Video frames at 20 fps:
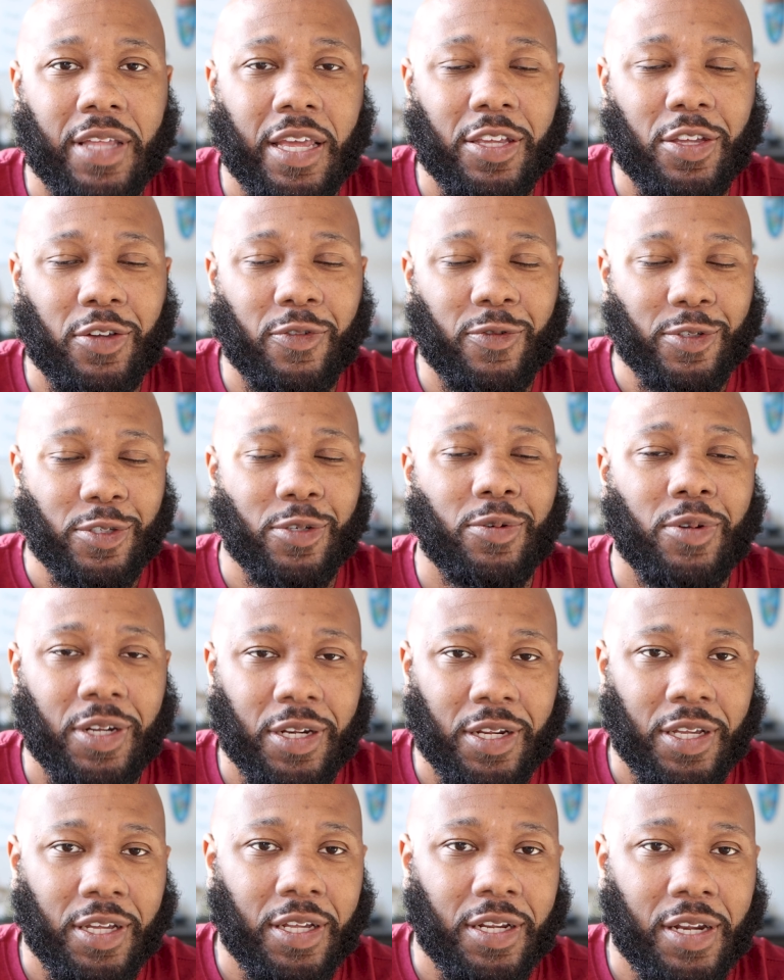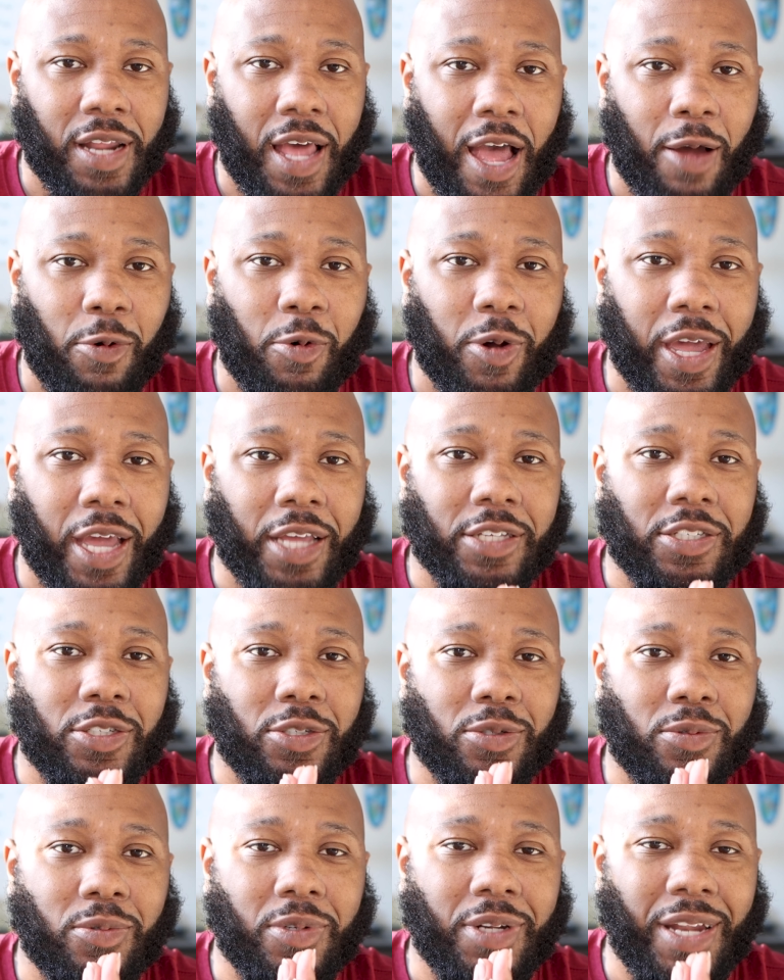Thank you for tuning in. I will catch
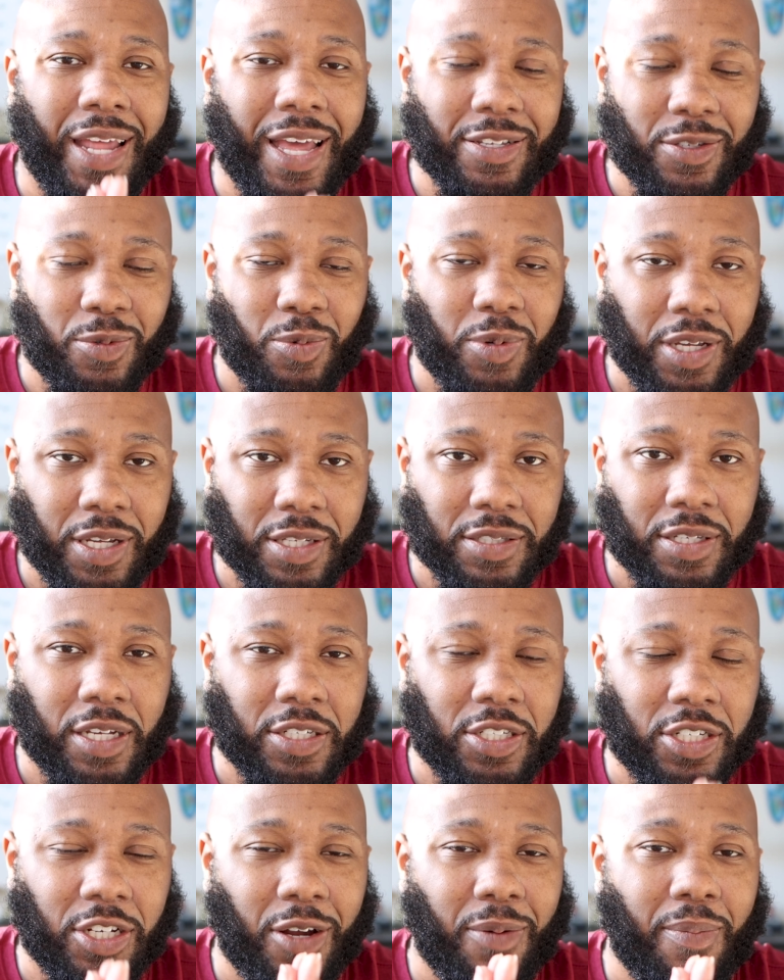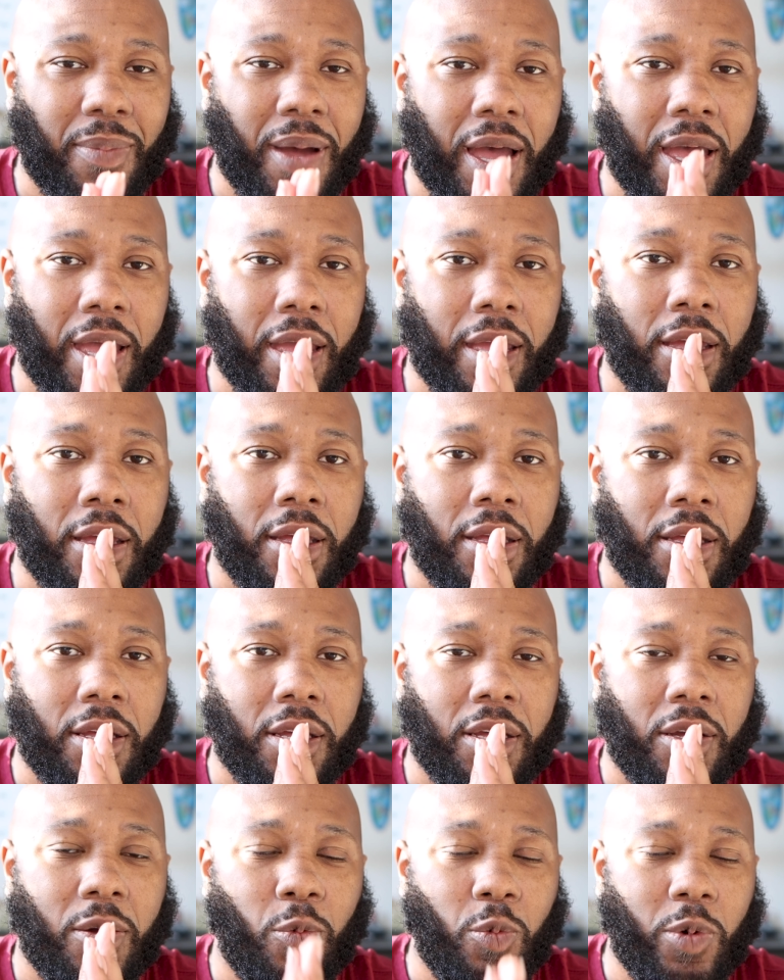you next week as I share my
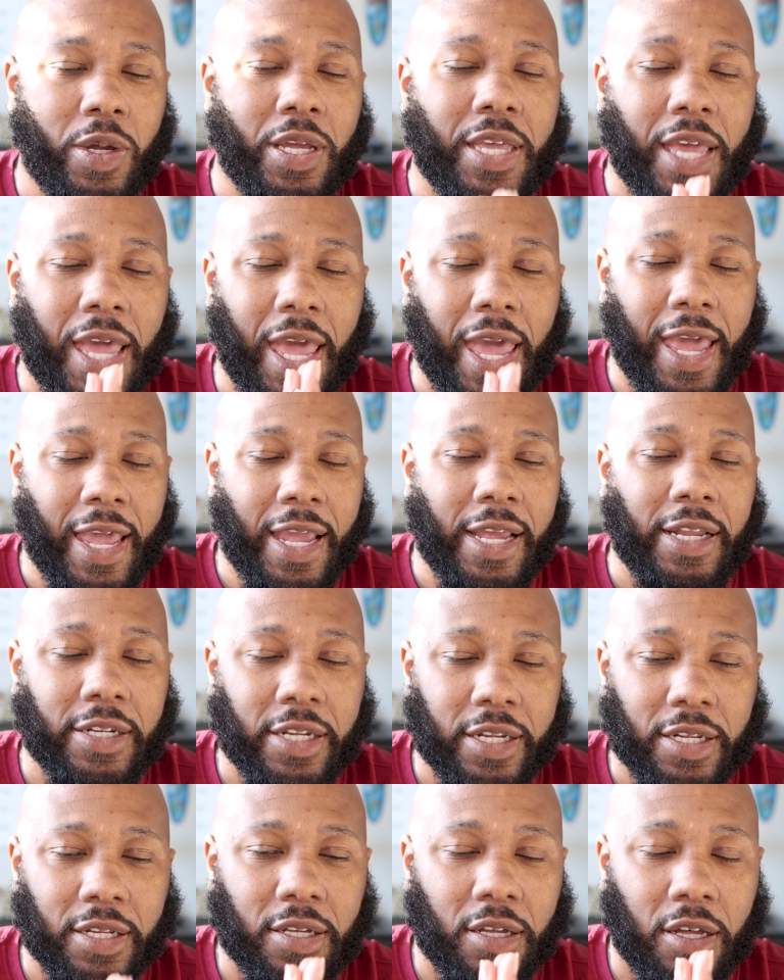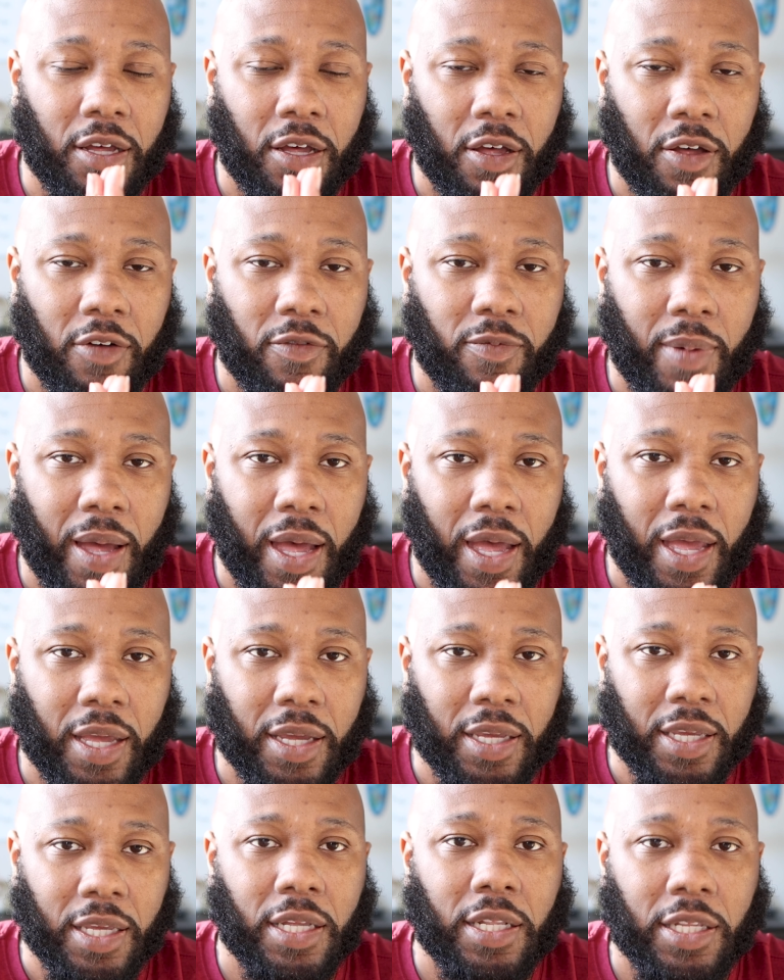week 8 of my
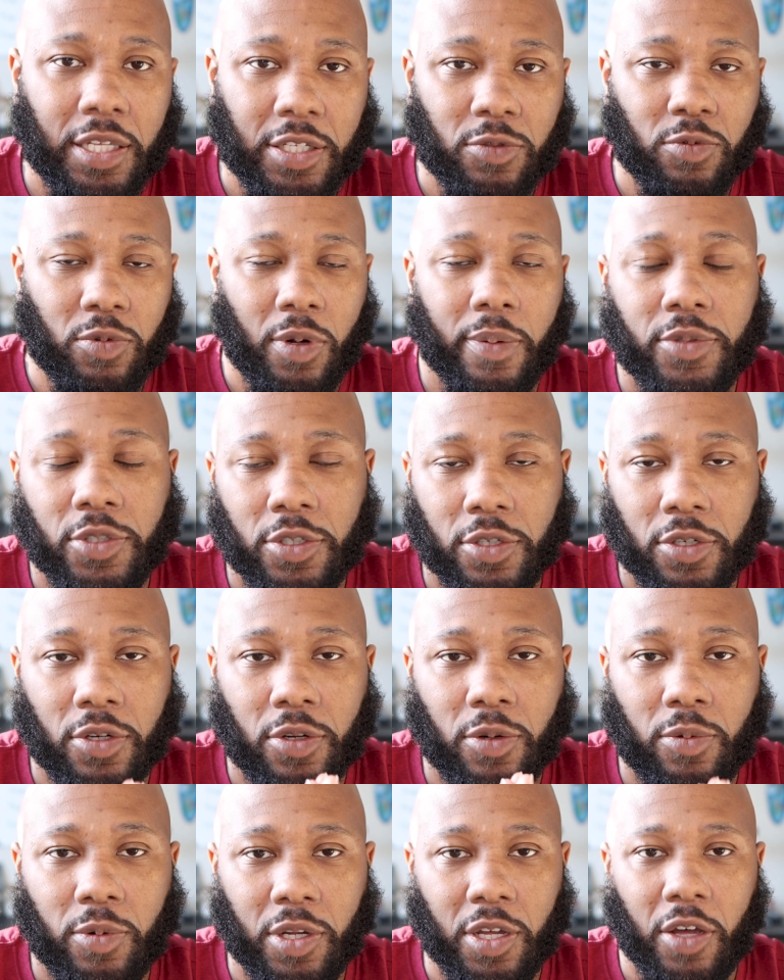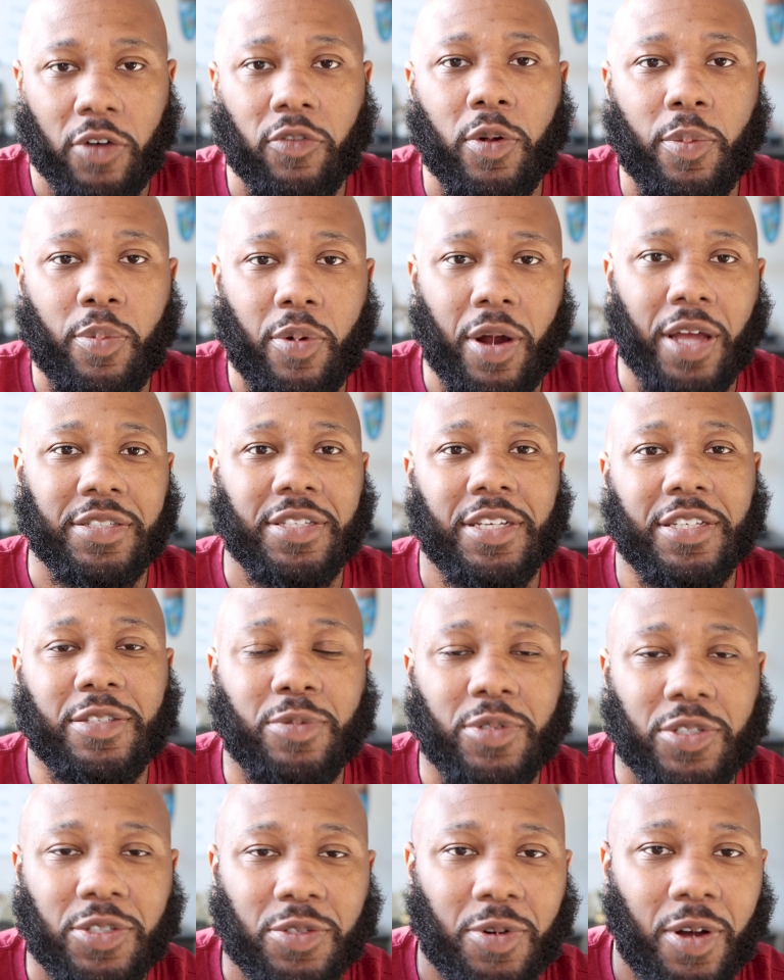Achilles rupture recovery process
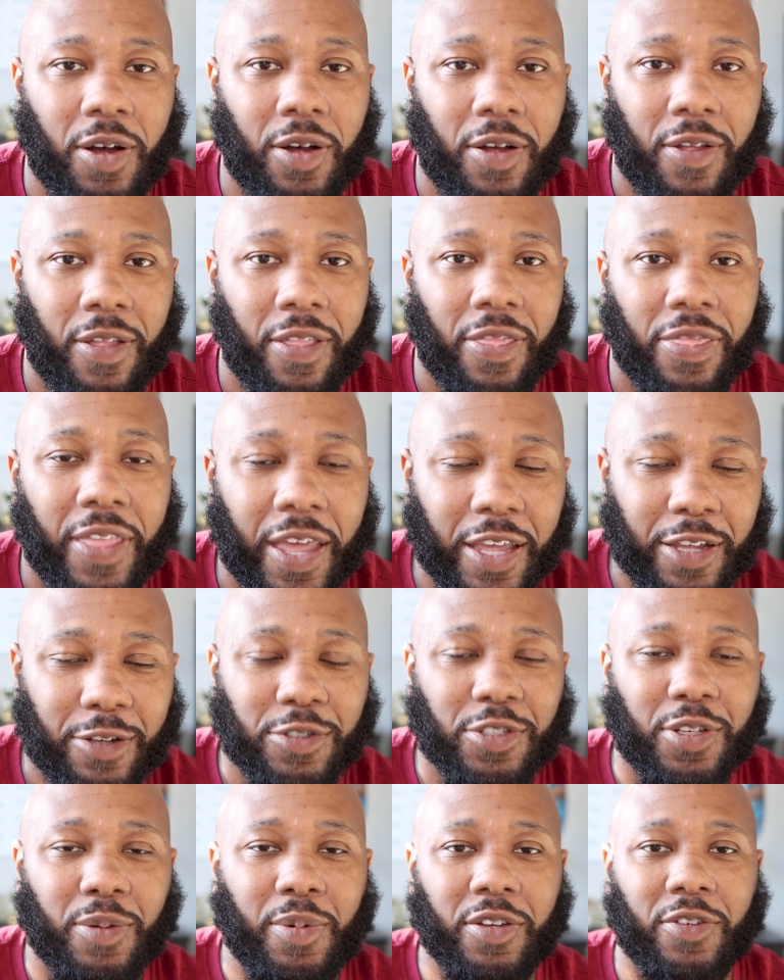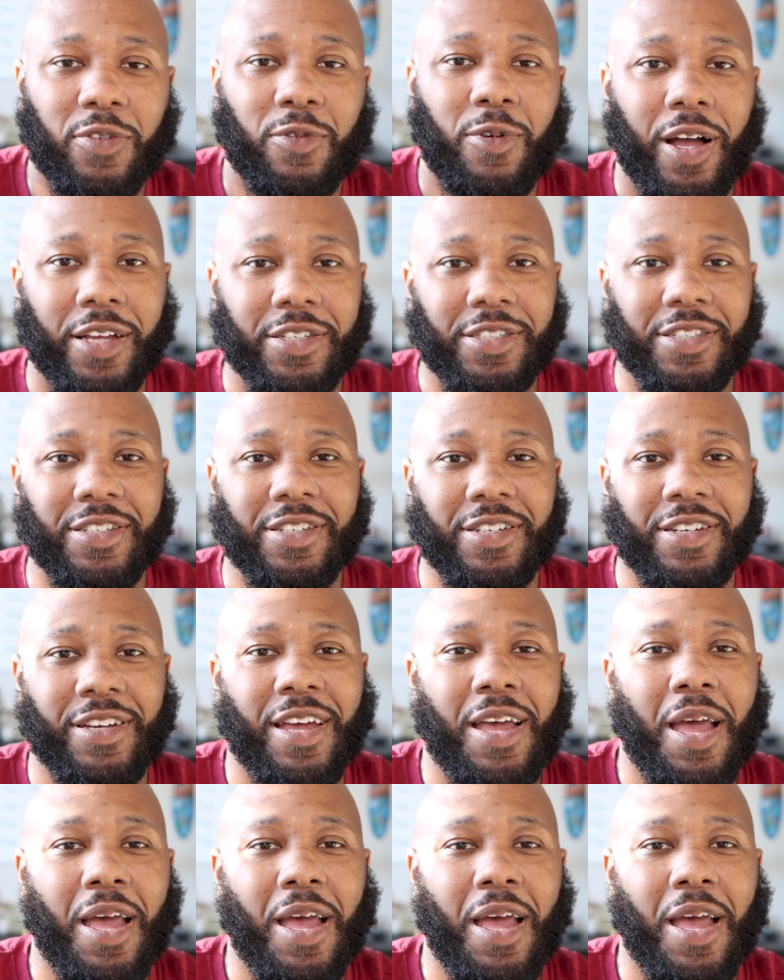with you all. Thank you so much for watching.